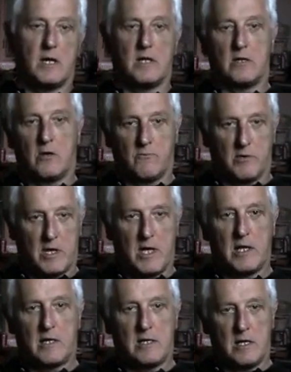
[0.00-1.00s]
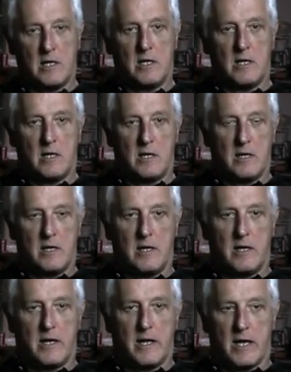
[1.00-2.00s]
and over the head.
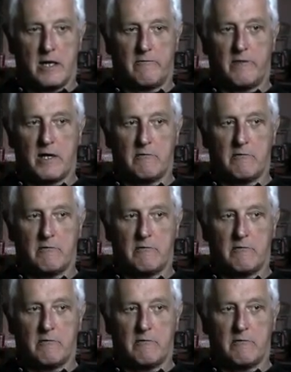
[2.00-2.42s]
And if